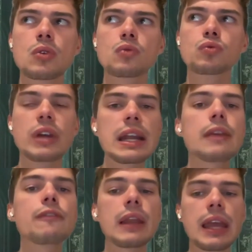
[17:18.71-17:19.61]
really
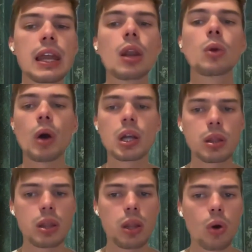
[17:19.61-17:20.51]
filling in quite a
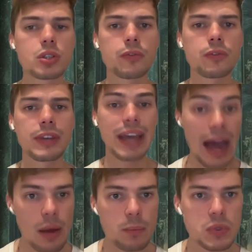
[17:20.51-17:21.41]
lot of
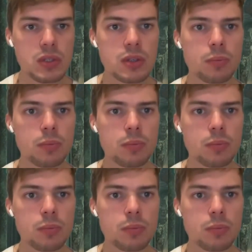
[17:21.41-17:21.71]
gaps,